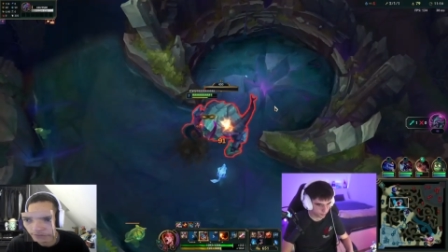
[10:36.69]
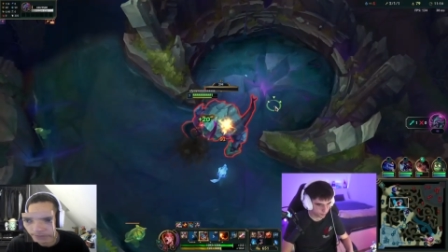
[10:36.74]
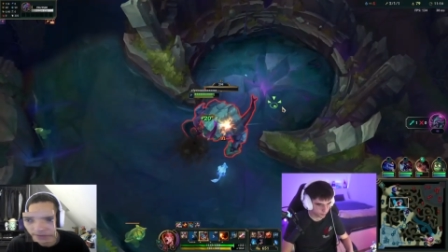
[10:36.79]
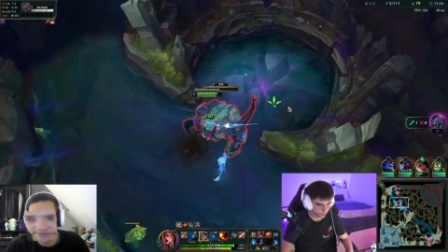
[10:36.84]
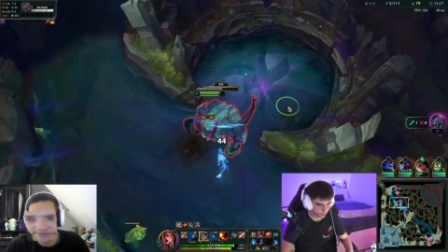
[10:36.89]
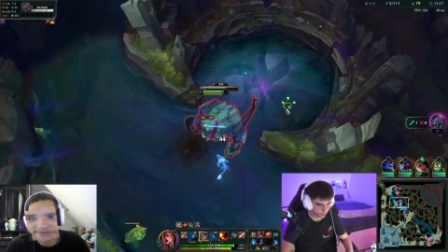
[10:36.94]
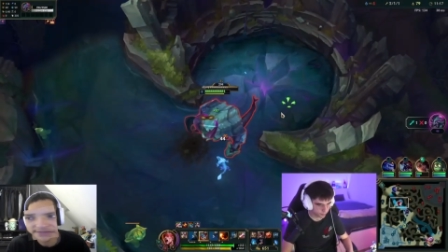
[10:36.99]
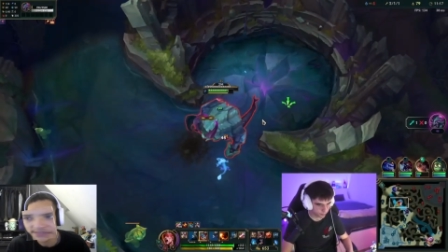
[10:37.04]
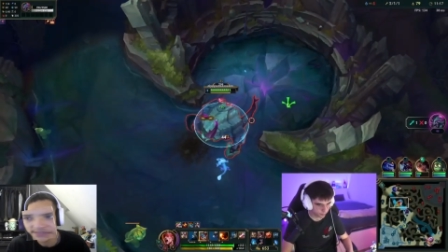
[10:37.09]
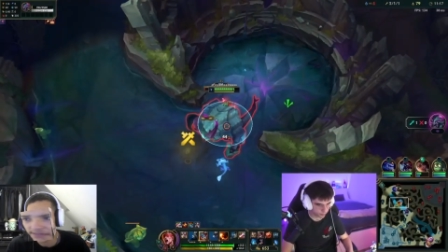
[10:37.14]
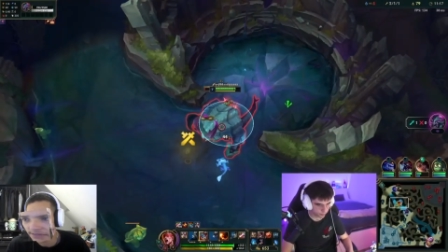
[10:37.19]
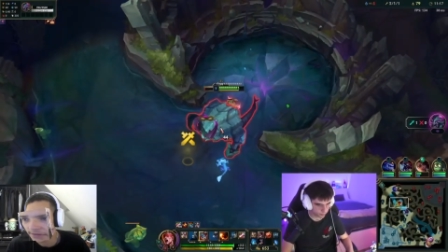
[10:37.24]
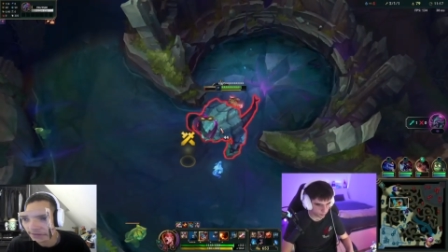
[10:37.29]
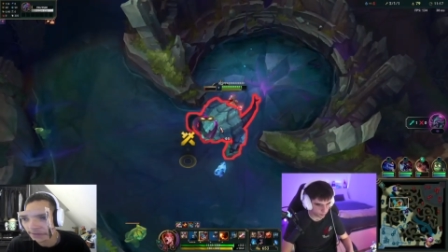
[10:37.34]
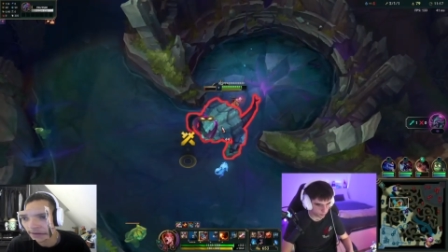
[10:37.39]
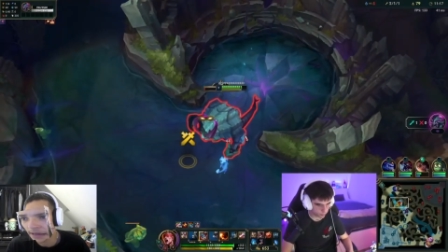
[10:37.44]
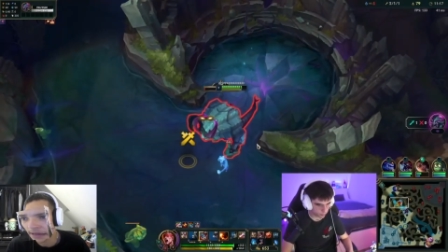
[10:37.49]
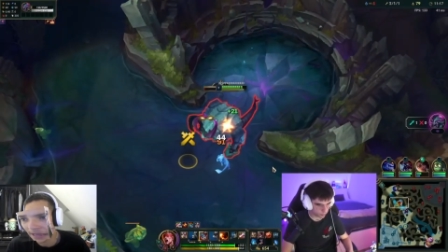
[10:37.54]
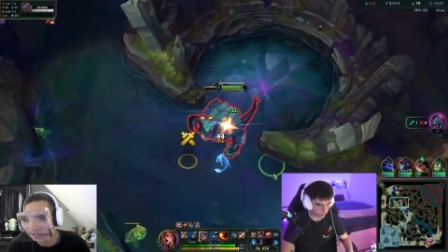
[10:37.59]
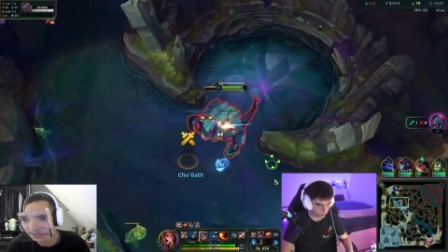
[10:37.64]
But if it's
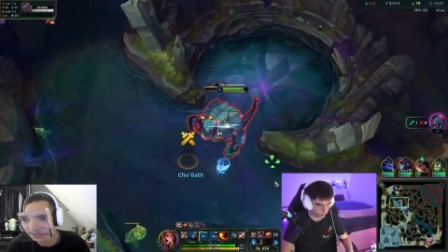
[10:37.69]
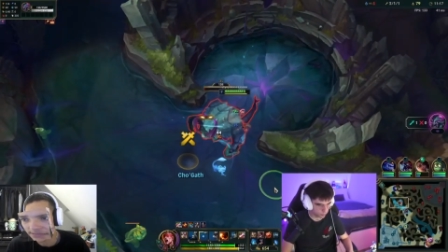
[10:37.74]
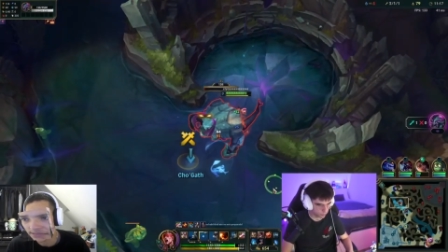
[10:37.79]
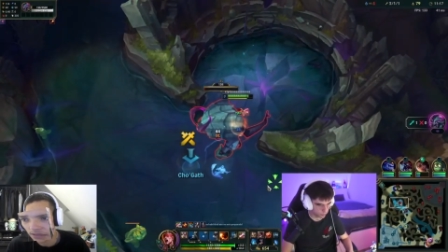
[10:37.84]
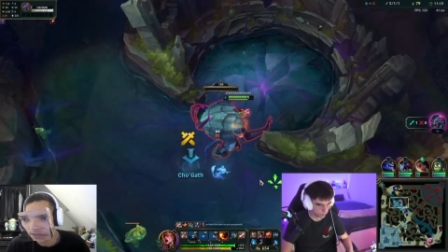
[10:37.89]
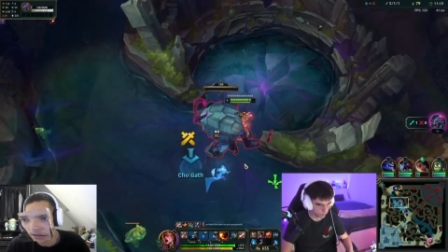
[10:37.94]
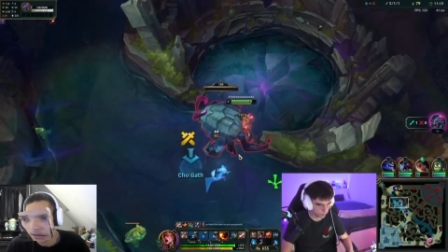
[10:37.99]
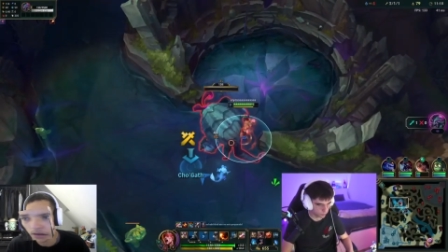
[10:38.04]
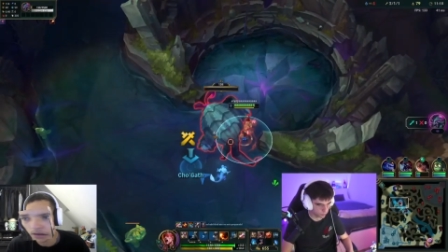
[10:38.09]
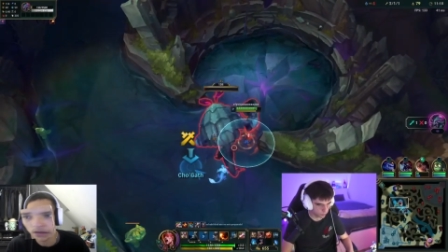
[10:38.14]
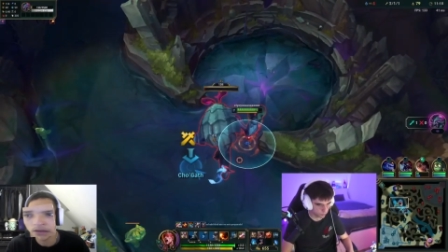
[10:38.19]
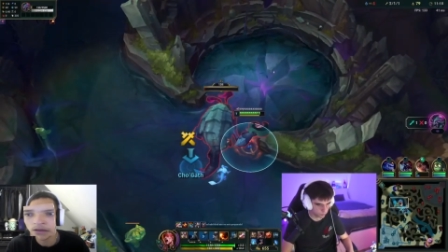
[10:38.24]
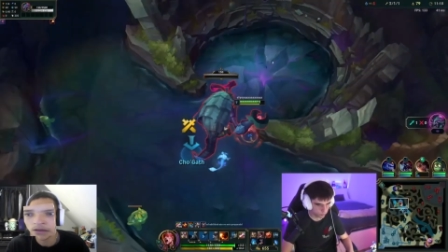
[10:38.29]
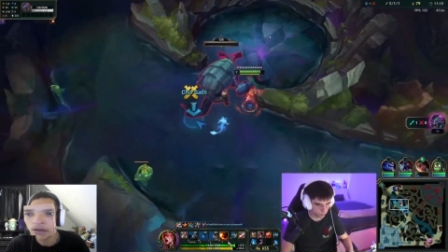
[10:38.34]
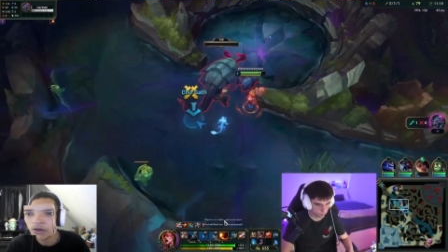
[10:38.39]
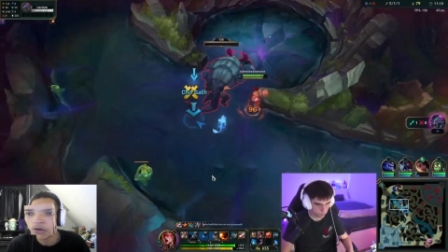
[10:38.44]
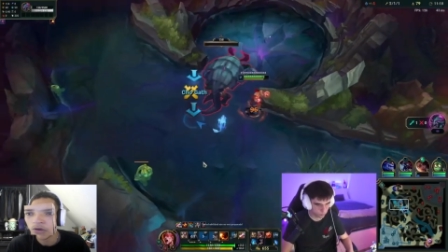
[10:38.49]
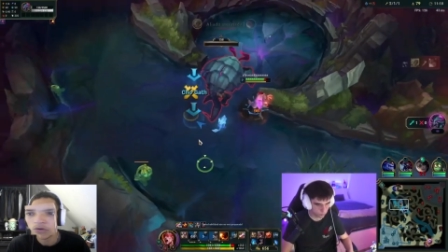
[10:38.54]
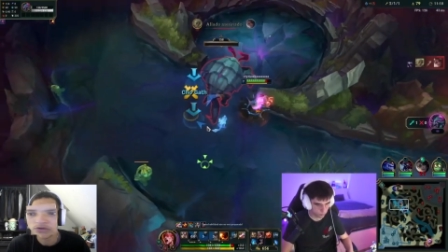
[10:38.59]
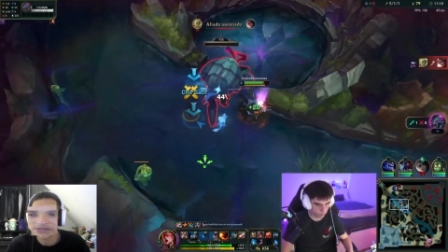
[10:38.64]
an Alistar
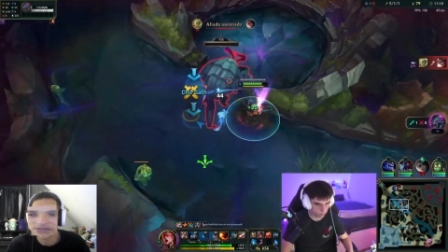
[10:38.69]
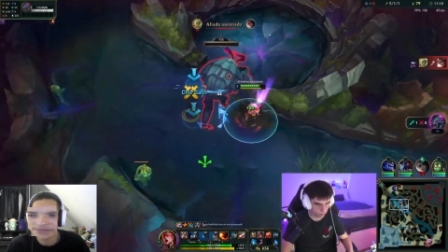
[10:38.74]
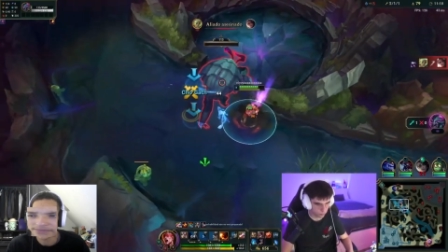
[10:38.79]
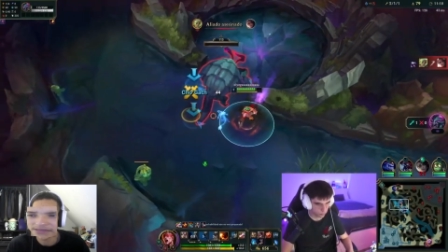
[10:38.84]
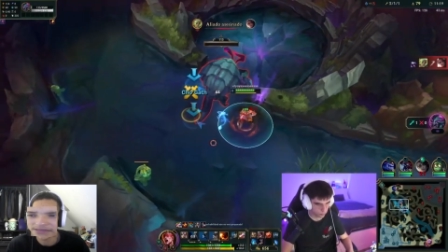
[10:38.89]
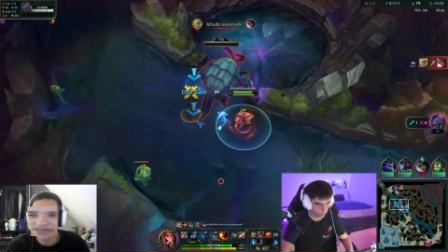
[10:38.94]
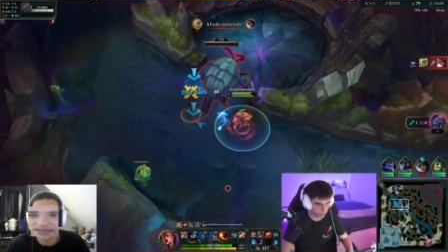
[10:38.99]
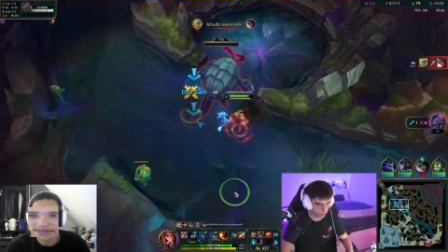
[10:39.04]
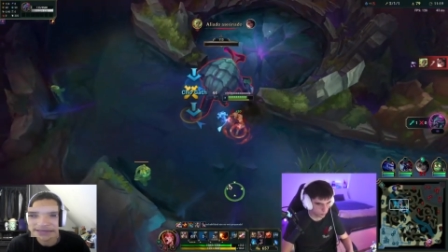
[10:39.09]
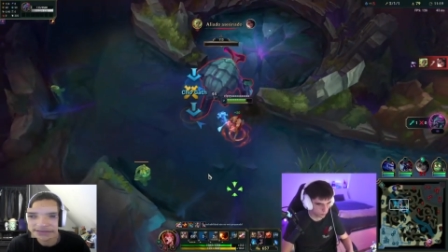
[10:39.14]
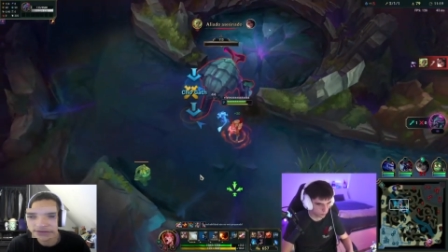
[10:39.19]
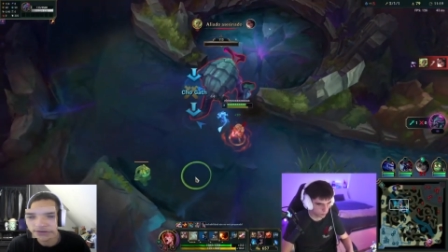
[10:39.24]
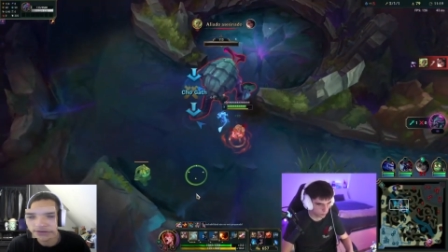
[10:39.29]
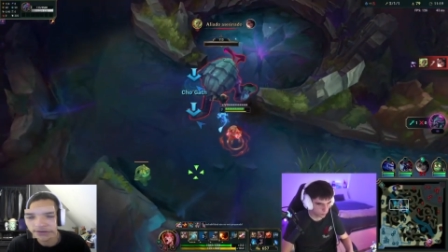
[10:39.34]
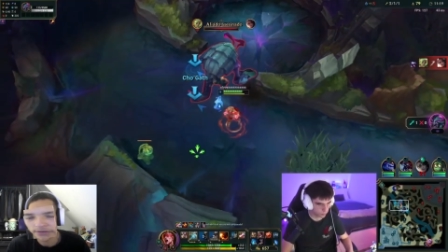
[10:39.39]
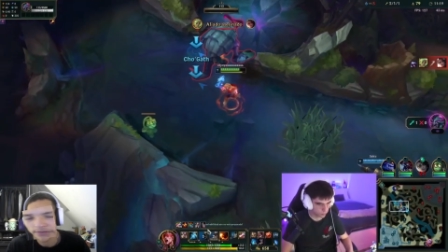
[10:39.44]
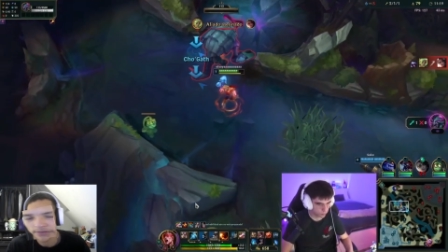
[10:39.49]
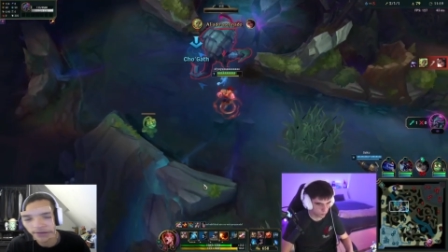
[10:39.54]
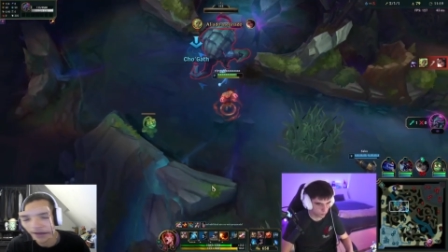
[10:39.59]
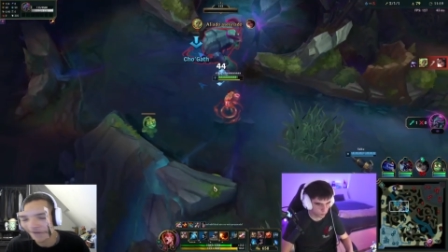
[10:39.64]
or something like, dude,
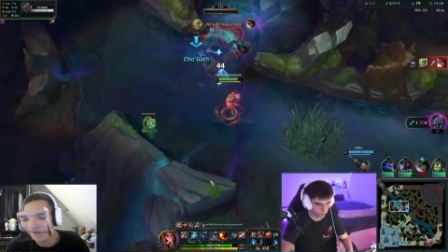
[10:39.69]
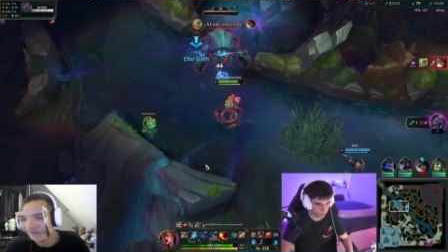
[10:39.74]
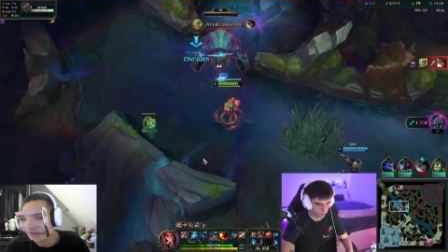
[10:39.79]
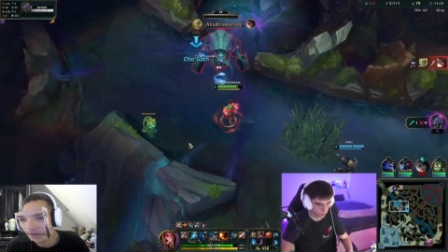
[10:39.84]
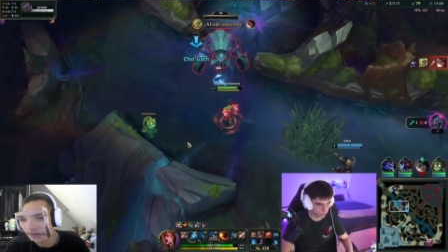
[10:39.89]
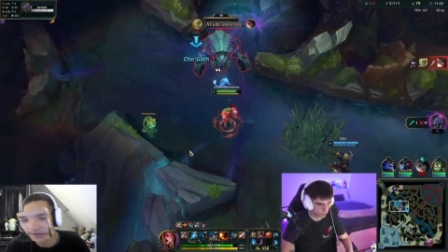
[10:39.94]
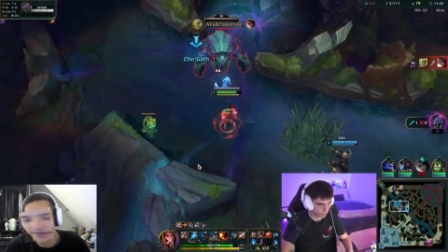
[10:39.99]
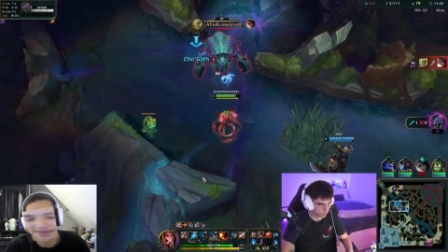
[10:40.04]
I mean,